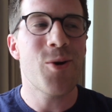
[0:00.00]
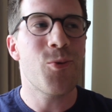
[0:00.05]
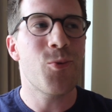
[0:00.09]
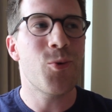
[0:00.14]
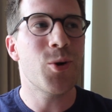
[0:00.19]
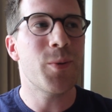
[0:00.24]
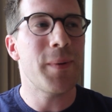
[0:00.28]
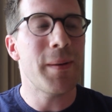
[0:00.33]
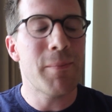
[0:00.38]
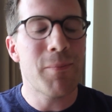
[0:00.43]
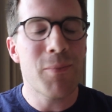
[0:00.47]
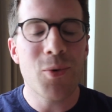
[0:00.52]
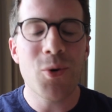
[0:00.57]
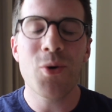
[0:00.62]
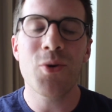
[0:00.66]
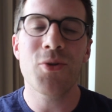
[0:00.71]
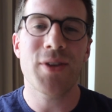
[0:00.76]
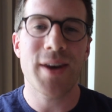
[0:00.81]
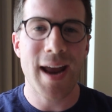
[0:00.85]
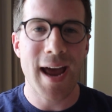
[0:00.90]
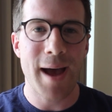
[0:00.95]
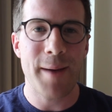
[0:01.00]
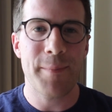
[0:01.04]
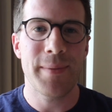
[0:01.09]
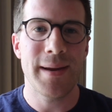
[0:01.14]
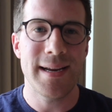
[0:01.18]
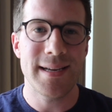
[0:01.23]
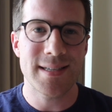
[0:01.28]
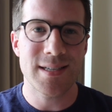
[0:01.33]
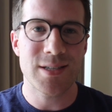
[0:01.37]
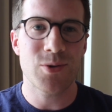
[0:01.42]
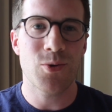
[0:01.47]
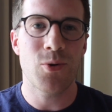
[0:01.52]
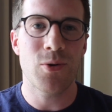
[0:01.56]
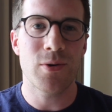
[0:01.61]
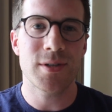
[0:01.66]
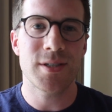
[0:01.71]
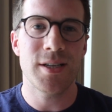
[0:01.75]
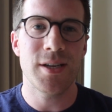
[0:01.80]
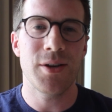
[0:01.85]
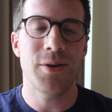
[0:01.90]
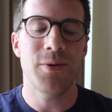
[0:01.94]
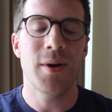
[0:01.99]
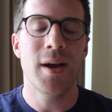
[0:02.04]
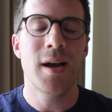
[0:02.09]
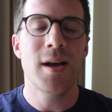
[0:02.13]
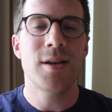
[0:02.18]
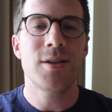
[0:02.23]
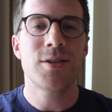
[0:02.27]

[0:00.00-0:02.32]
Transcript: would be more than happy to talk to you.